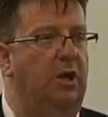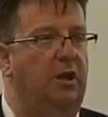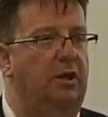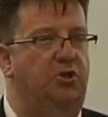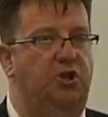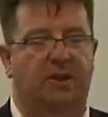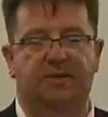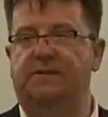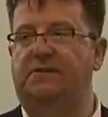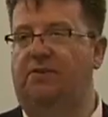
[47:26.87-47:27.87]

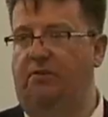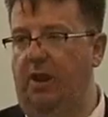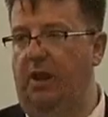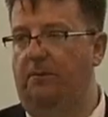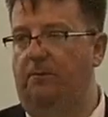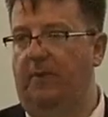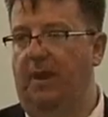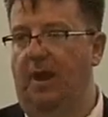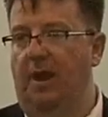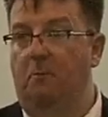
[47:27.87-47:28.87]
Genesis 3.
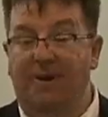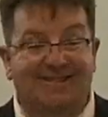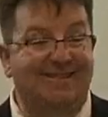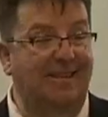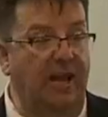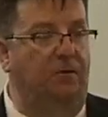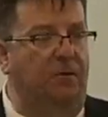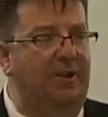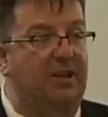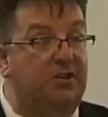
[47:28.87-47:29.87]
But still, for
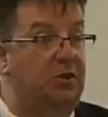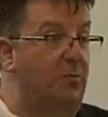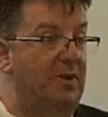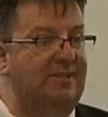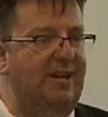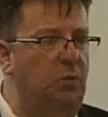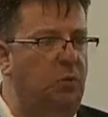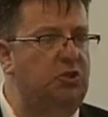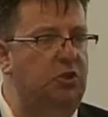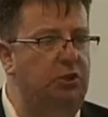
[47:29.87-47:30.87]
these humans, that was
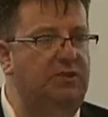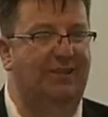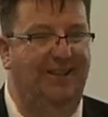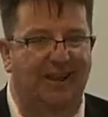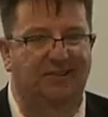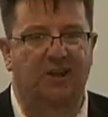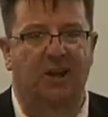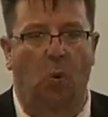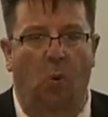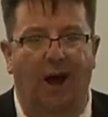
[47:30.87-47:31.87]
not that
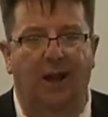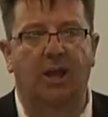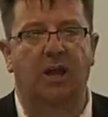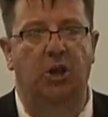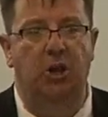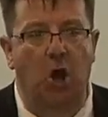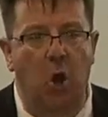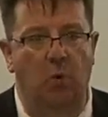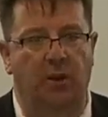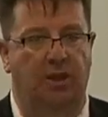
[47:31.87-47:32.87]
well
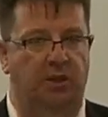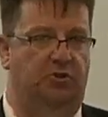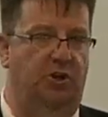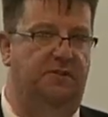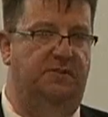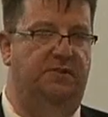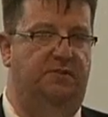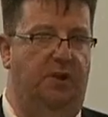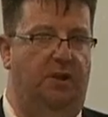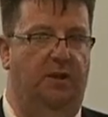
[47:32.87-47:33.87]
known in Genesis 3.
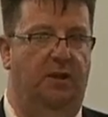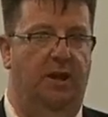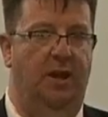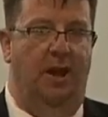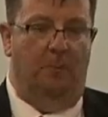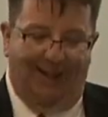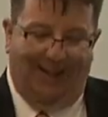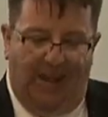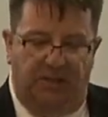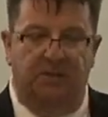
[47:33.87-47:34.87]
But
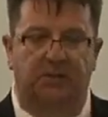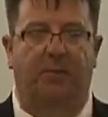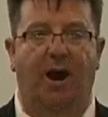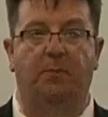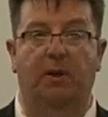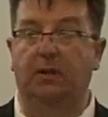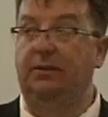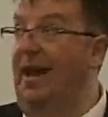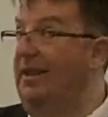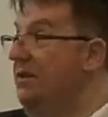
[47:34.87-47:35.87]
later in the Bible,
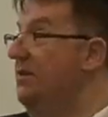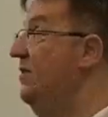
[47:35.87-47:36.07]
that is